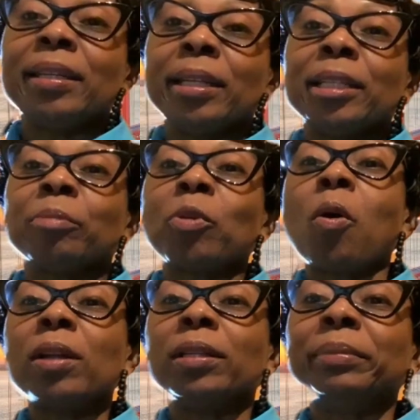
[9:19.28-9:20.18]
end up
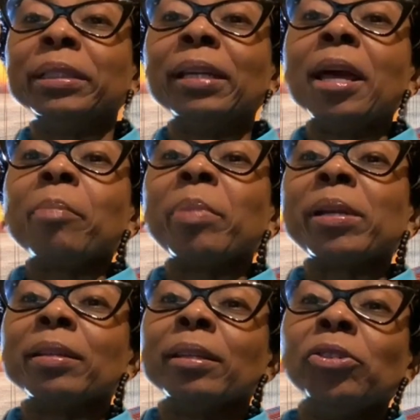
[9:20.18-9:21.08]
calling me. But
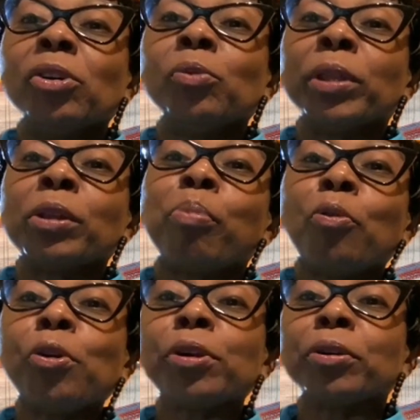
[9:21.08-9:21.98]
with the
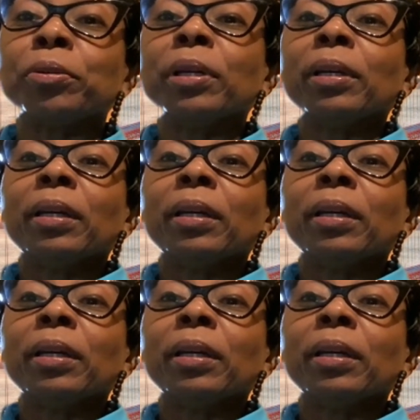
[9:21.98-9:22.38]
portal,